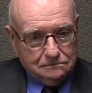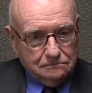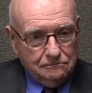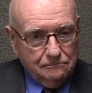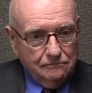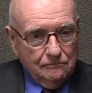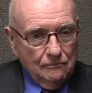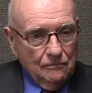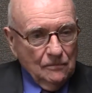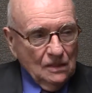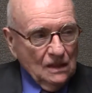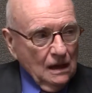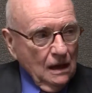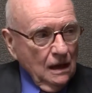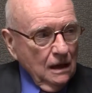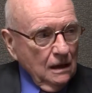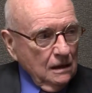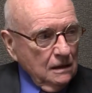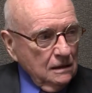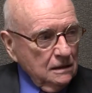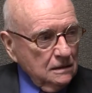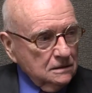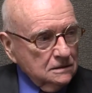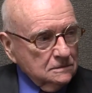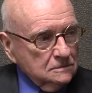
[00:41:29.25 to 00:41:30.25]
Do you find
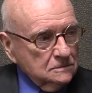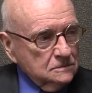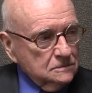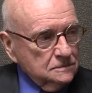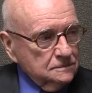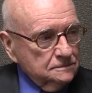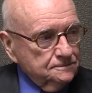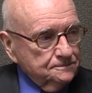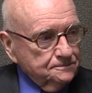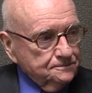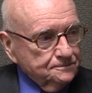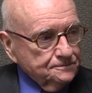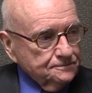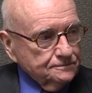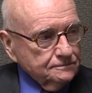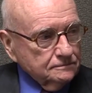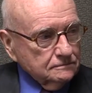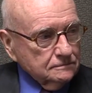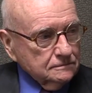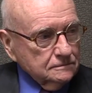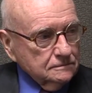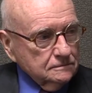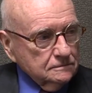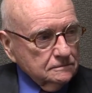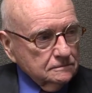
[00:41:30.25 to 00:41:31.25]
they're easy to work
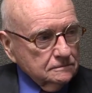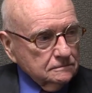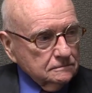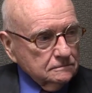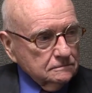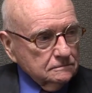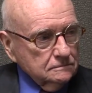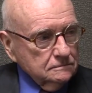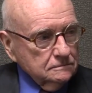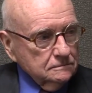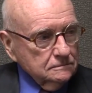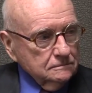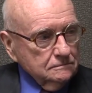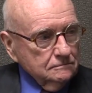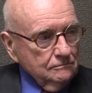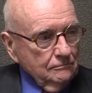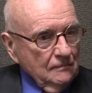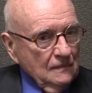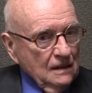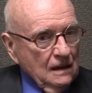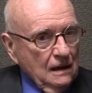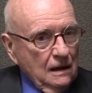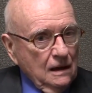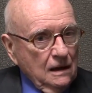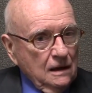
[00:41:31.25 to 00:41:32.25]
with, or they
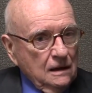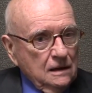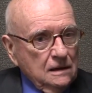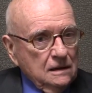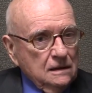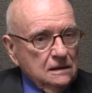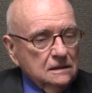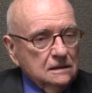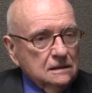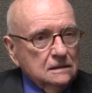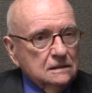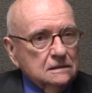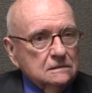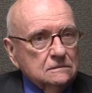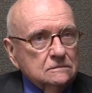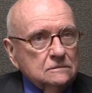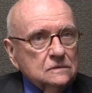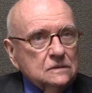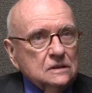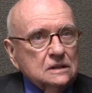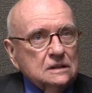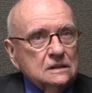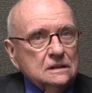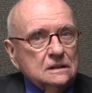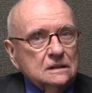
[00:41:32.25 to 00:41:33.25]
make things
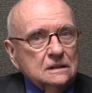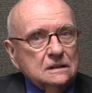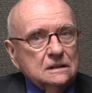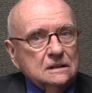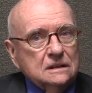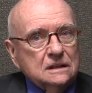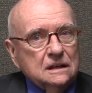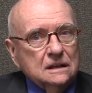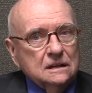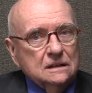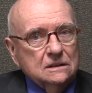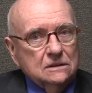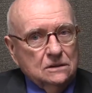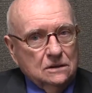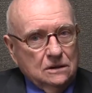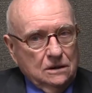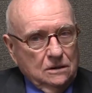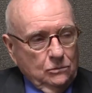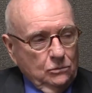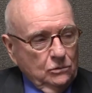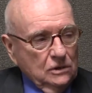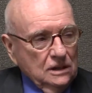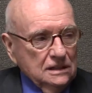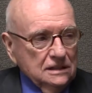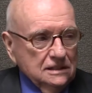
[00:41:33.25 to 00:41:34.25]
complex? They
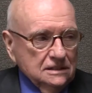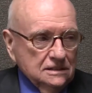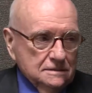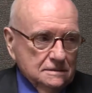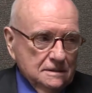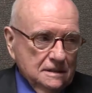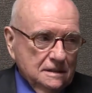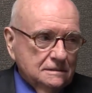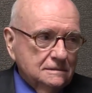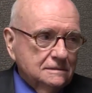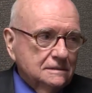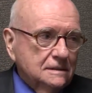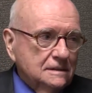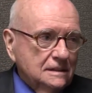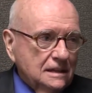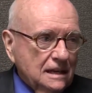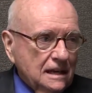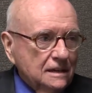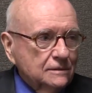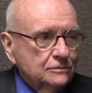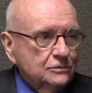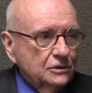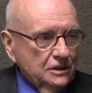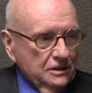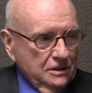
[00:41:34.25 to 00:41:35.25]
are. Well,
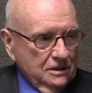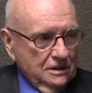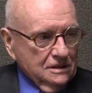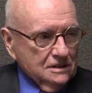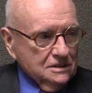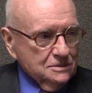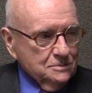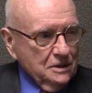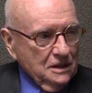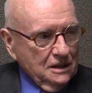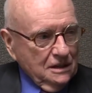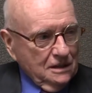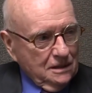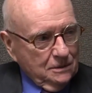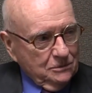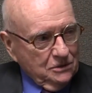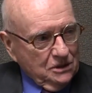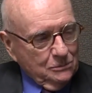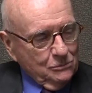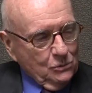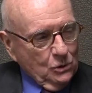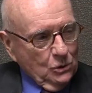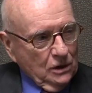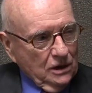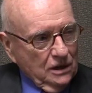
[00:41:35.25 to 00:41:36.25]
everything's
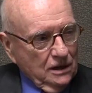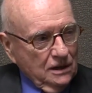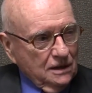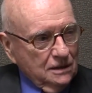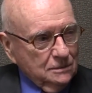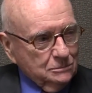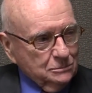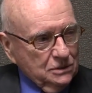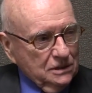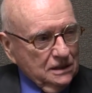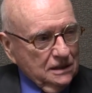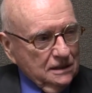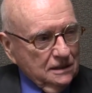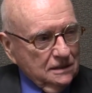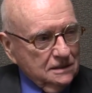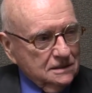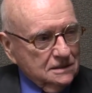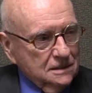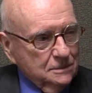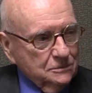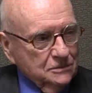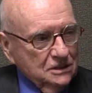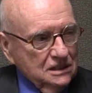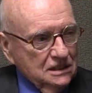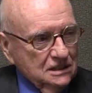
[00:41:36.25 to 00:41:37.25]
becoming more complex.
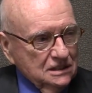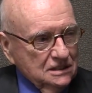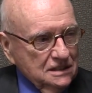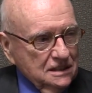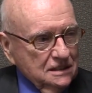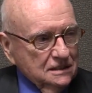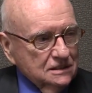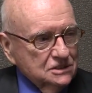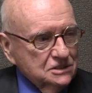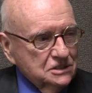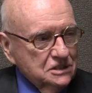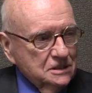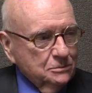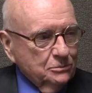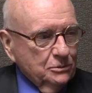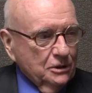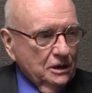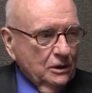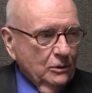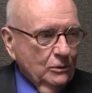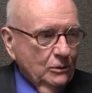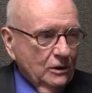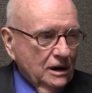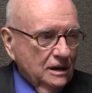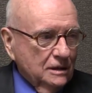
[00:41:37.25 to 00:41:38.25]
I mean, the township
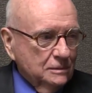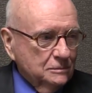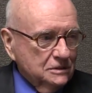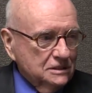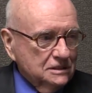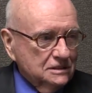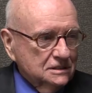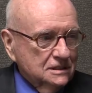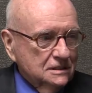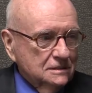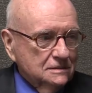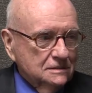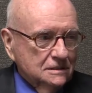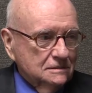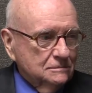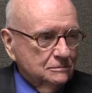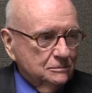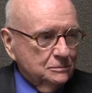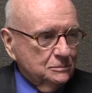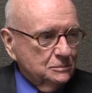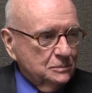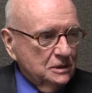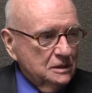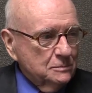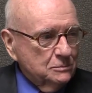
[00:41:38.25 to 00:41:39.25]
requirements.
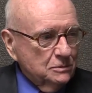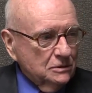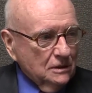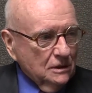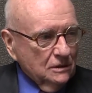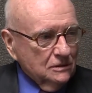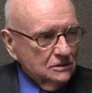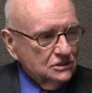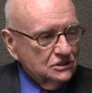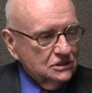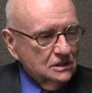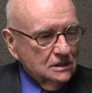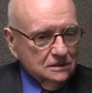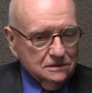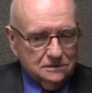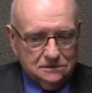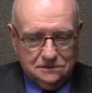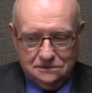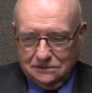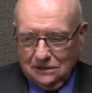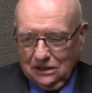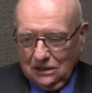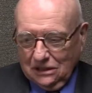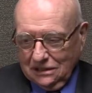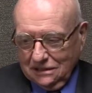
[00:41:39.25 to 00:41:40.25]
People also,
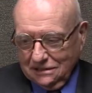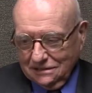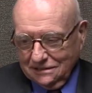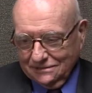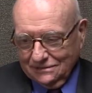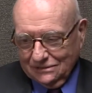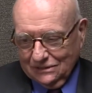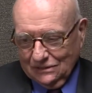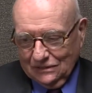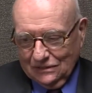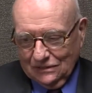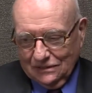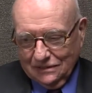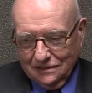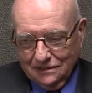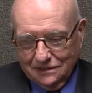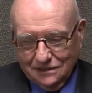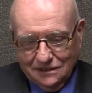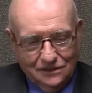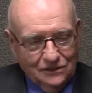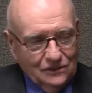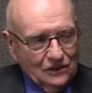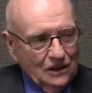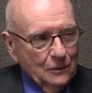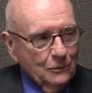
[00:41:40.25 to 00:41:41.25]

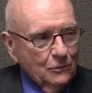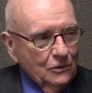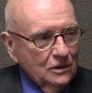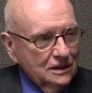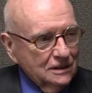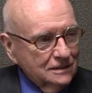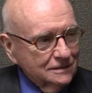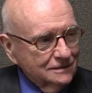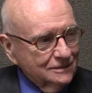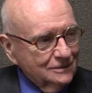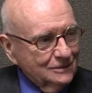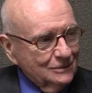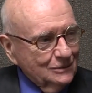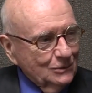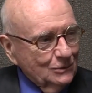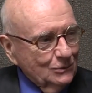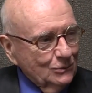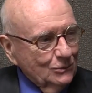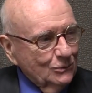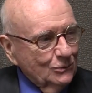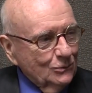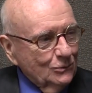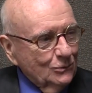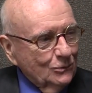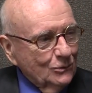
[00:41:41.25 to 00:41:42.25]
they
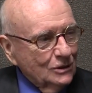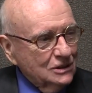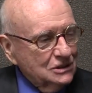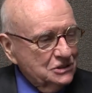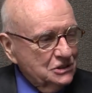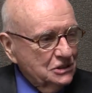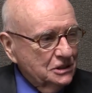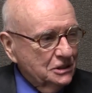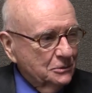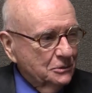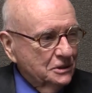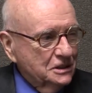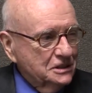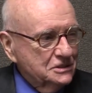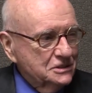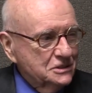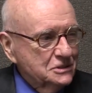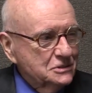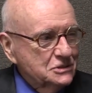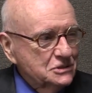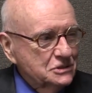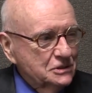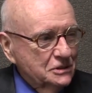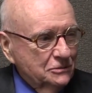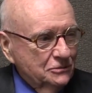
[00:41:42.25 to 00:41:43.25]
want you to
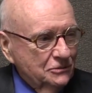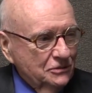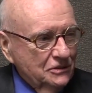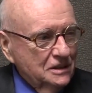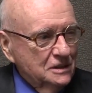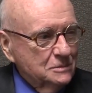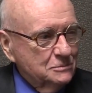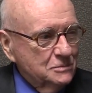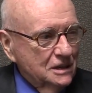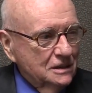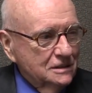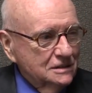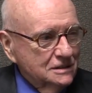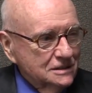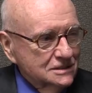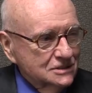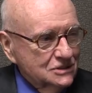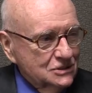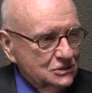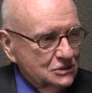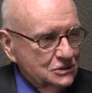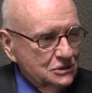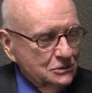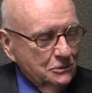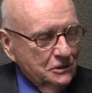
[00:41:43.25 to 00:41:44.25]
reduce your fee because
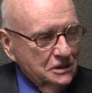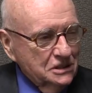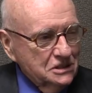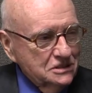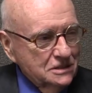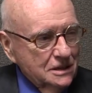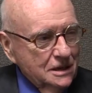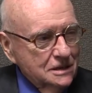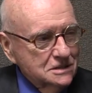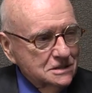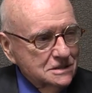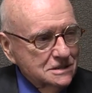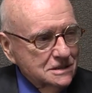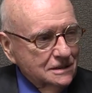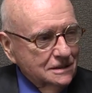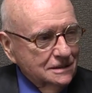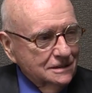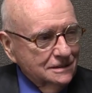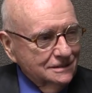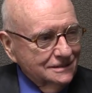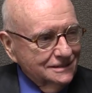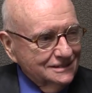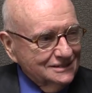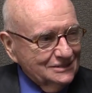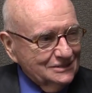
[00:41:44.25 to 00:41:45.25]
there's a recession
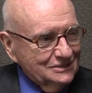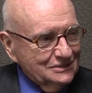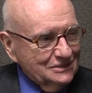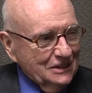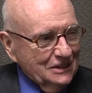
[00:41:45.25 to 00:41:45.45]
and